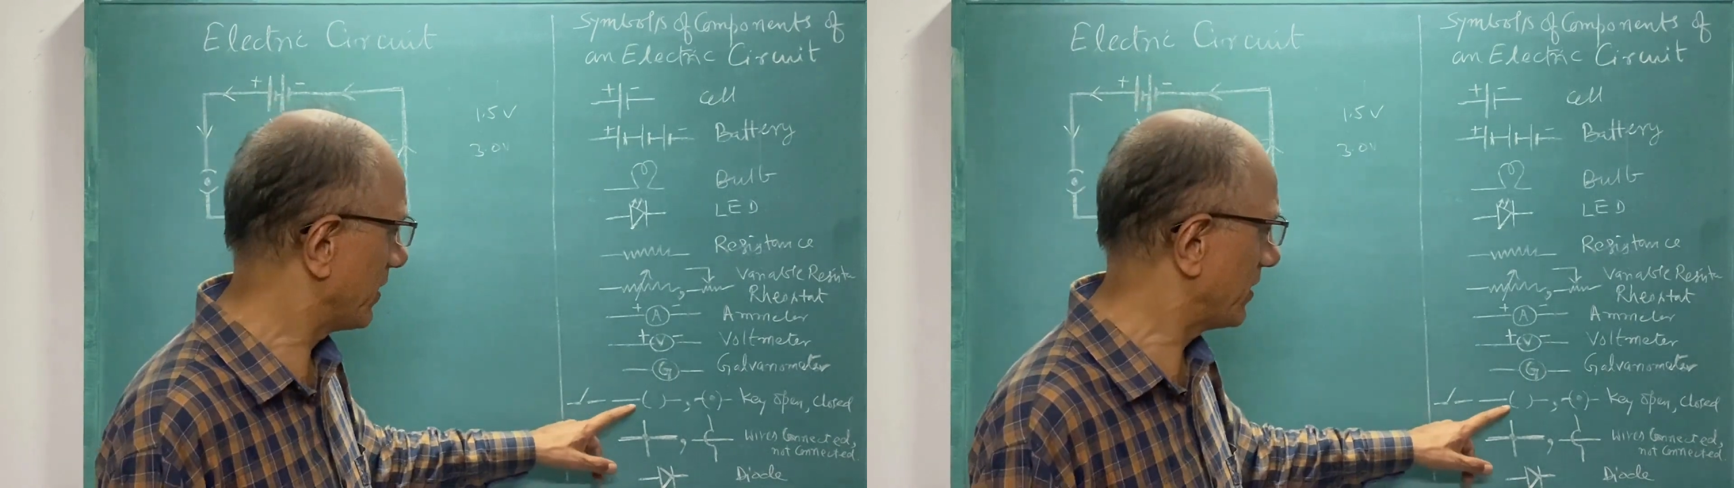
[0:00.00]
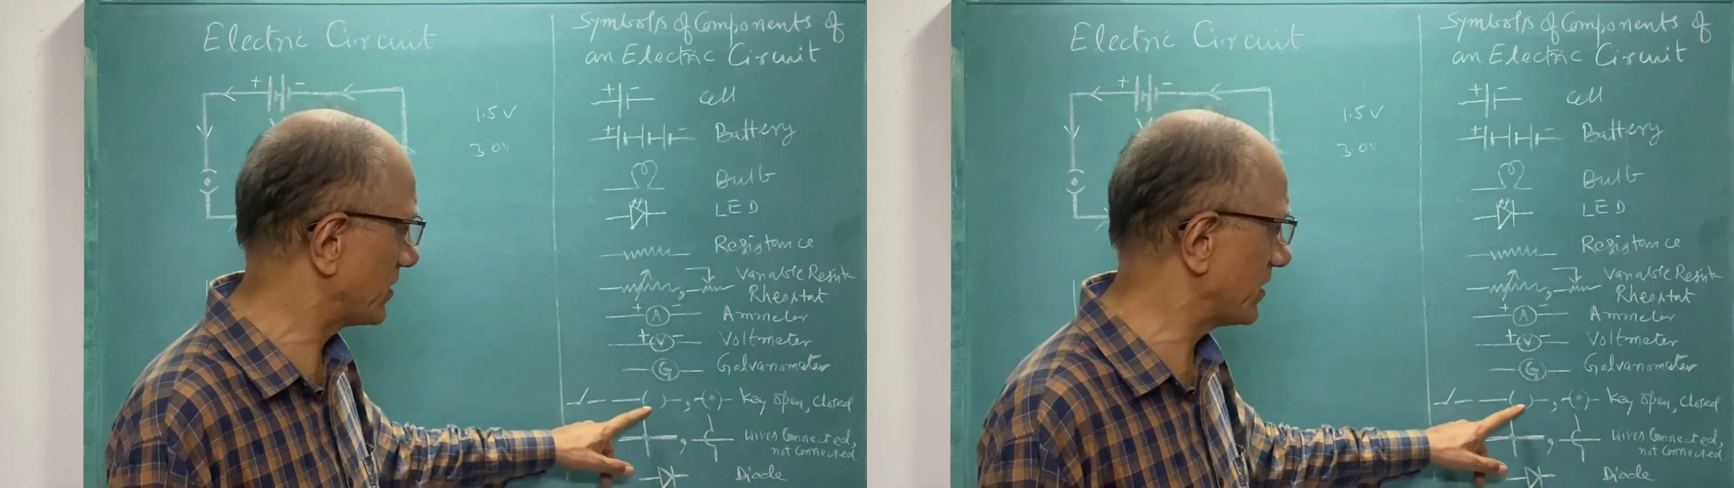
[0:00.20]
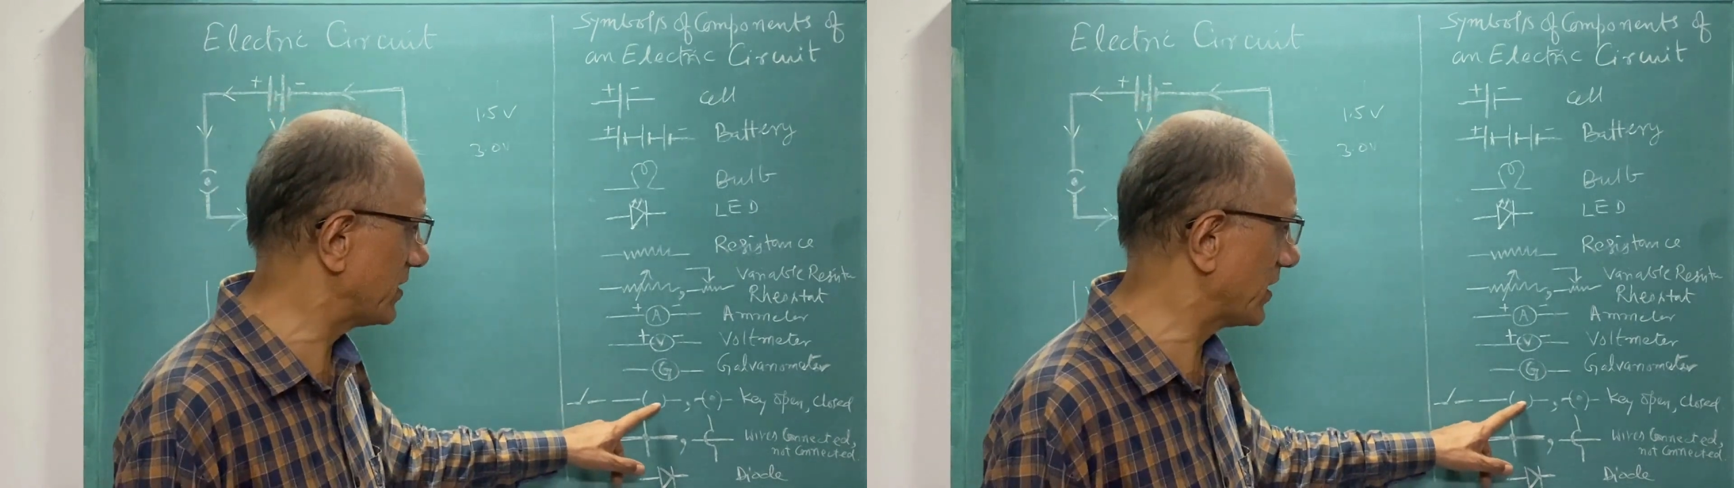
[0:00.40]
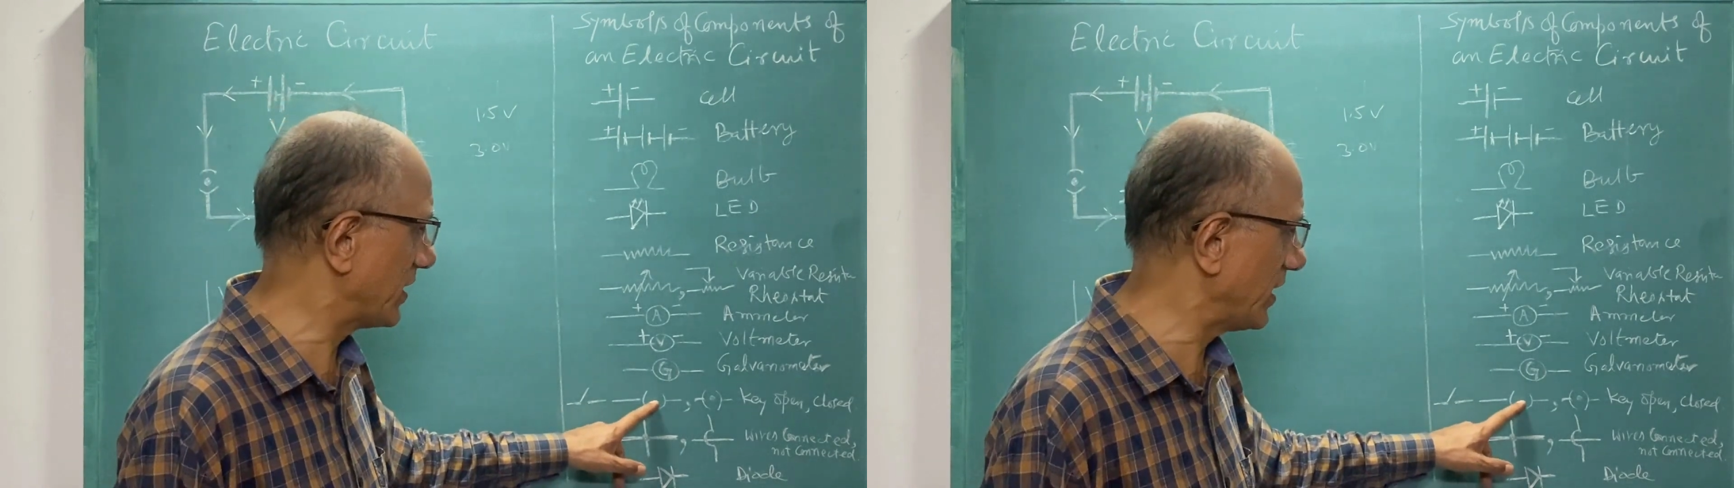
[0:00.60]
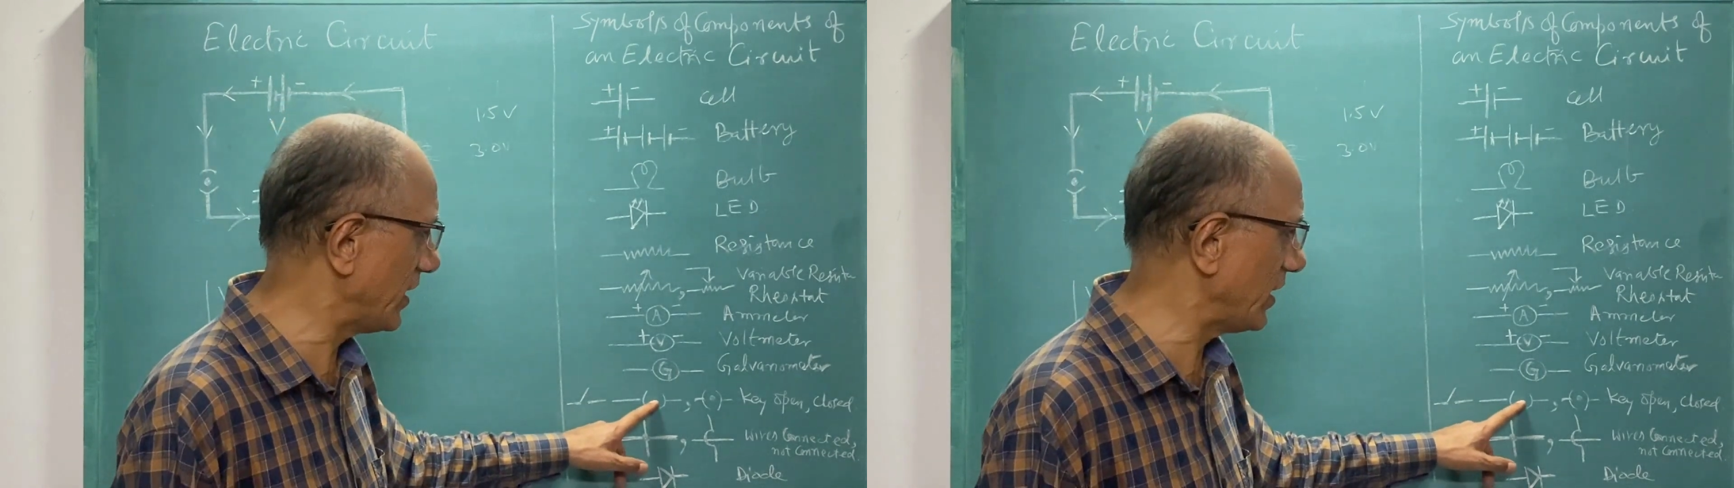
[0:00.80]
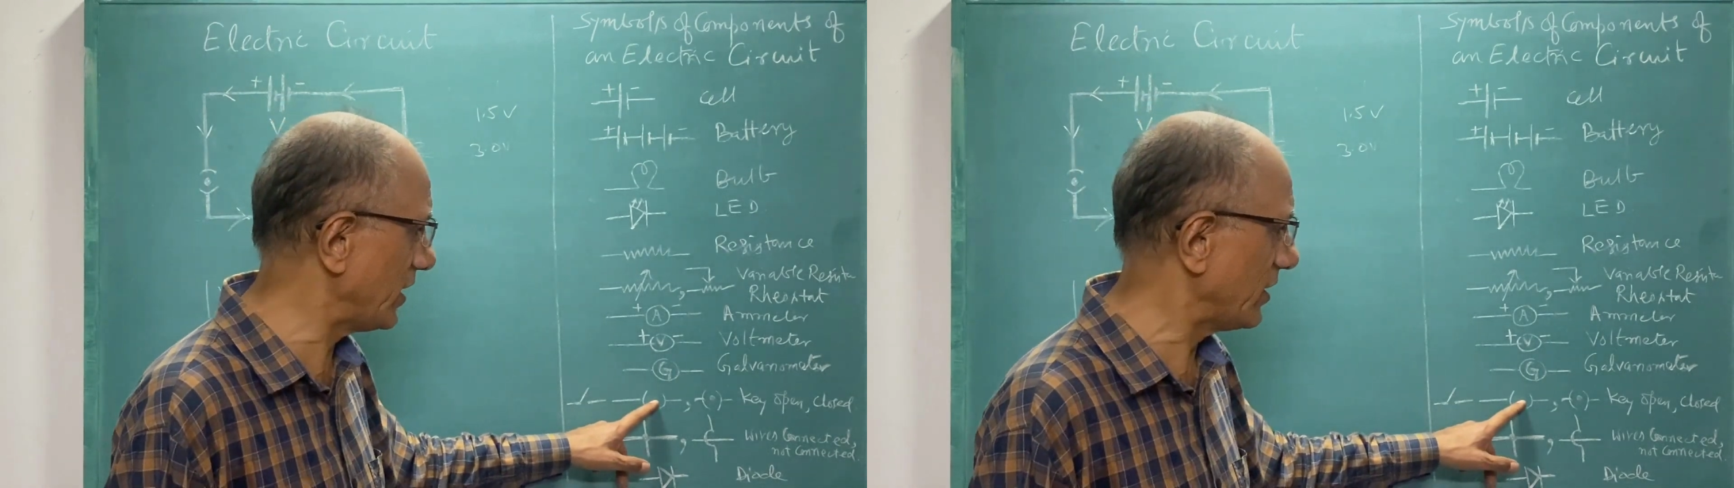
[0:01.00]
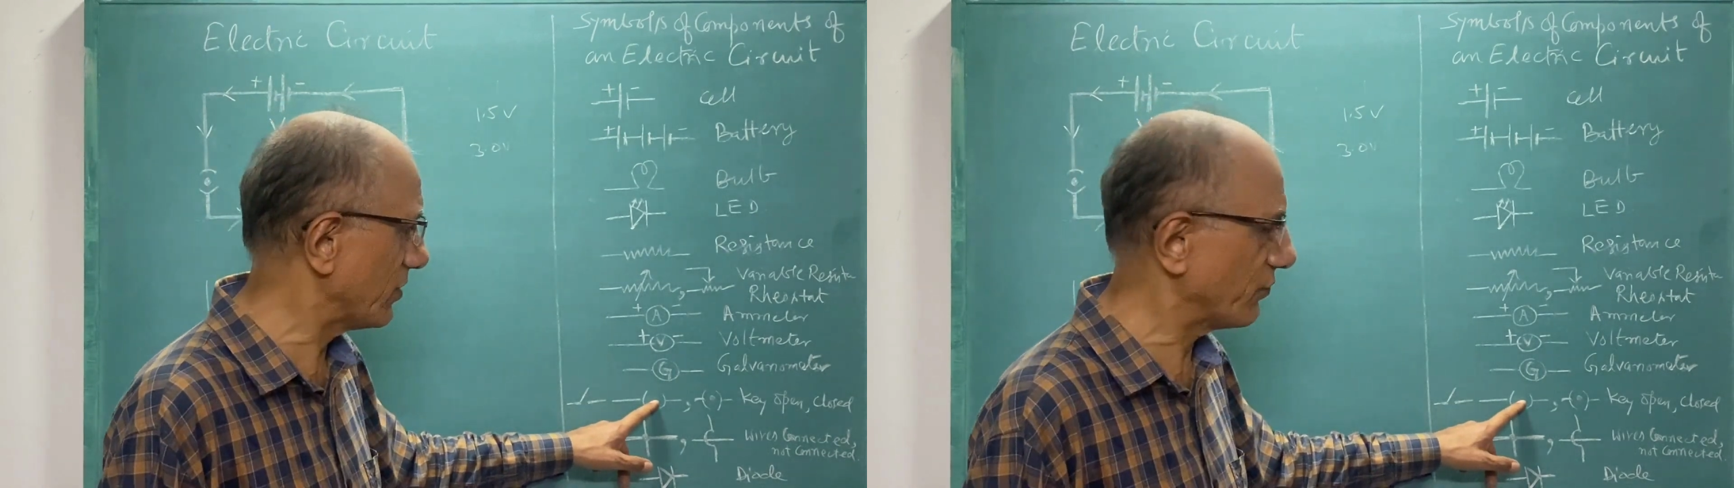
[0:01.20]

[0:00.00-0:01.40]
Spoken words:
This is the key